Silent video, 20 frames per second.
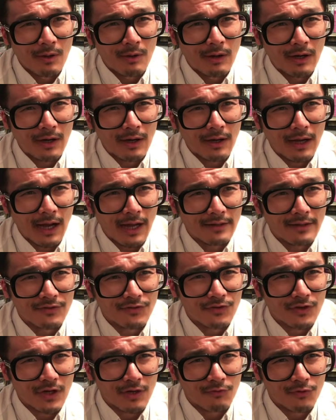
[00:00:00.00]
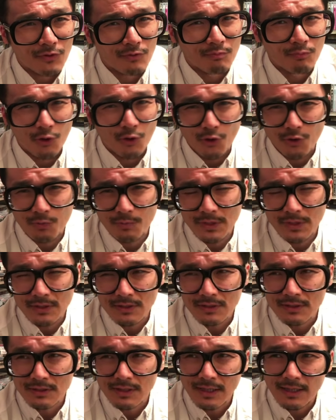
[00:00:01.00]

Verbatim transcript: uh, I discovered Bergman,